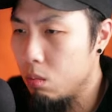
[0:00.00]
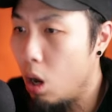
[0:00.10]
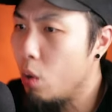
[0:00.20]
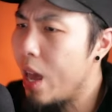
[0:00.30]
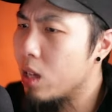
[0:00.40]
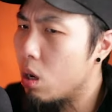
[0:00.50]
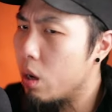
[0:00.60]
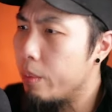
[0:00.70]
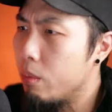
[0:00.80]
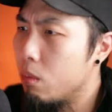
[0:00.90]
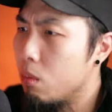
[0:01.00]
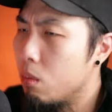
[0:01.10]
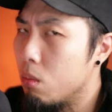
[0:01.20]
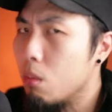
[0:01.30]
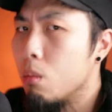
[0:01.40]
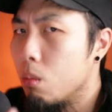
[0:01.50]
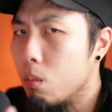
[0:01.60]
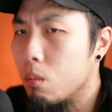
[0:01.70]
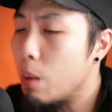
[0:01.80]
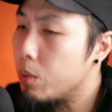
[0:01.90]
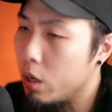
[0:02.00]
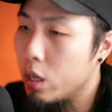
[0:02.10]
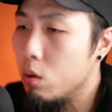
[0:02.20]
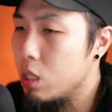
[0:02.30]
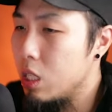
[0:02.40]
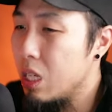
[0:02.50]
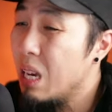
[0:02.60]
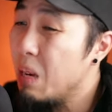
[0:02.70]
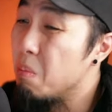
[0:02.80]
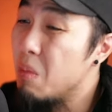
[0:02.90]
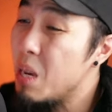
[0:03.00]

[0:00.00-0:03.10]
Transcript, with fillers: Oh yeah, sorry. Regular Brachy. I'm sorry, he goes in C. Yeah.